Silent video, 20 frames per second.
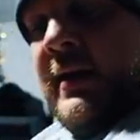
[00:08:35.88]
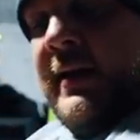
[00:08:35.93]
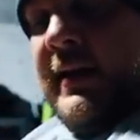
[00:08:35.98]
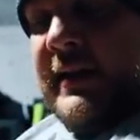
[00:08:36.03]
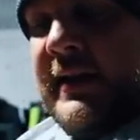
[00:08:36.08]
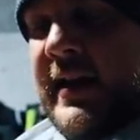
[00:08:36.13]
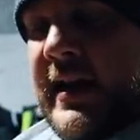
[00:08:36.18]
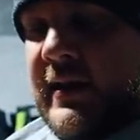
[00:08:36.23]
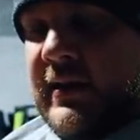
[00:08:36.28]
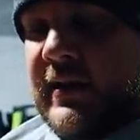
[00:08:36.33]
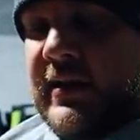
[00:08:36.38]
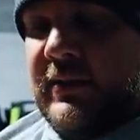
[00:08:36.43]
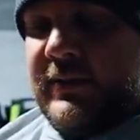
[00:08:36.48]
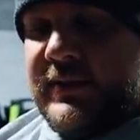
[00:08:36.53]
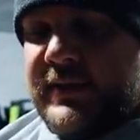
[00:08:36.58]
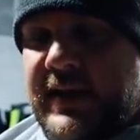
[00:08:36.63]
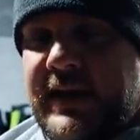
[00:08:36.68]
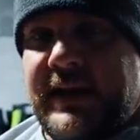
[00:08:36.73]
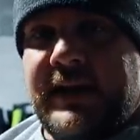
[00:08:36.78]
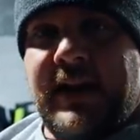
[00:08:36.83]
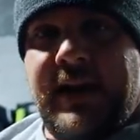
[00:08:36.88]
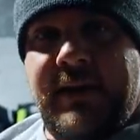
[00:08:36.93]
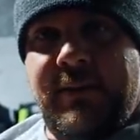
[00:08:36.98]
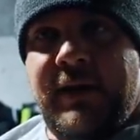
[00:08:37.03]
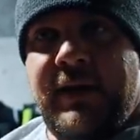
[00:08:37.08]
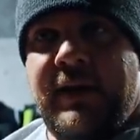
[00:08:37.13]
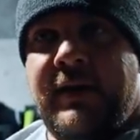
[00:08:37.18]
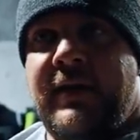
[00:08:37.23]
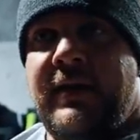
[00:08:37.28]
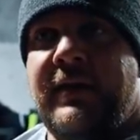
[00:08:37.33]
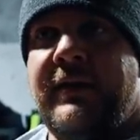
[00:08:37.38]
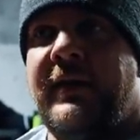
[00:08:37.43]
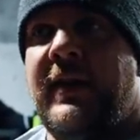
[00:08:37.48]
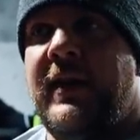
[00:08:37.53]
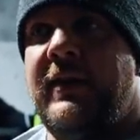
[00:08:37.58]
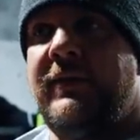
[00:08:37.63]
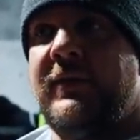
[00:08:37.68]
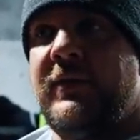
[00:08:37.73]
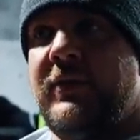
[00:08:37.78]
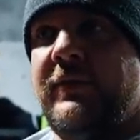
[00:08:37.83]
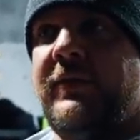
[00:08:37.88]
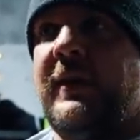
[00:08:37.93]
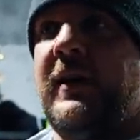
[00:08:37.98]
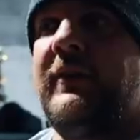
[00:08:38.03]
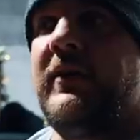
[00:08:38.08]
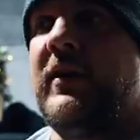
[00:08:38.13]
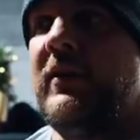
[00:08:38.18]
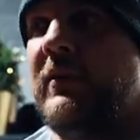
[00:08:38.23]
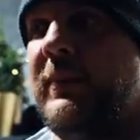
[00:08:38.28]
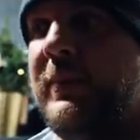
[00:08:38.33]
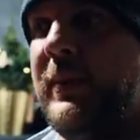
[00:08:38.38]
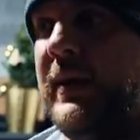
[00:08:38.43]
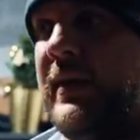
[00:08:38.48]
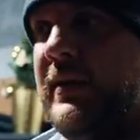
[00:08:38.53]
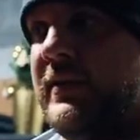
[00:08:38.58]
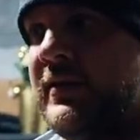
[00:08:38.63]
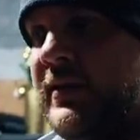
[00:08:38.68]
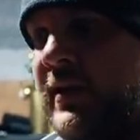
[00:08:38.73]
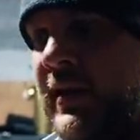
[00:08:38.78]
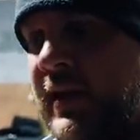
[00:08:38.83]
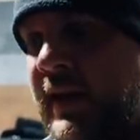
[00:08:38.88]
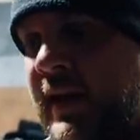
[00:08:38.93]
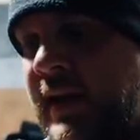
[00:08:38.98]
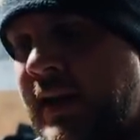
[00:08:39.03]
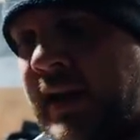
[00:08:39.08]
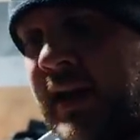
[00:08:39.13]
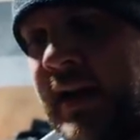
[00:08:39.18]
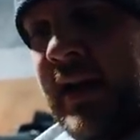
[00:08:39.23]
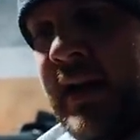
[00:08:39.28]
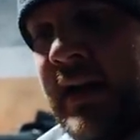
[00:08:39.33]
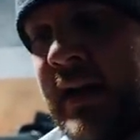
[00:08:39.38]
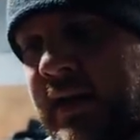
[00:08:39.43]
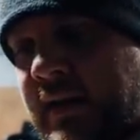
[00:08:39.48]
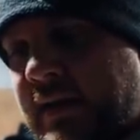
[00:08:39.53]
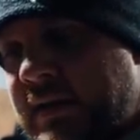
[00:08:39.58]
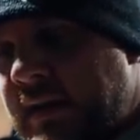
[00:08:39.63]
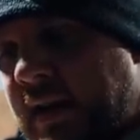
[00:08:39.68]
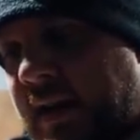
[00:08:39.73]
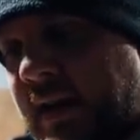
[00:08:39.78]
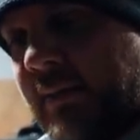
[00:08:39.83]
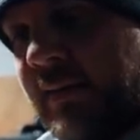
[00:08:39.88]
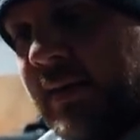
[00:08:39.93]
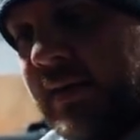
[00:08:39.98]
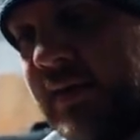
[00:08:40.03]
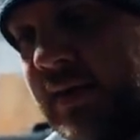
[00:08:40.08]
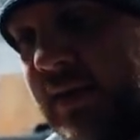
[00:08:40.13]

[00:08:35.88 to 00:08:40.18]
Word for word: like ten kilos at a time, five, two five kilo plates each time, and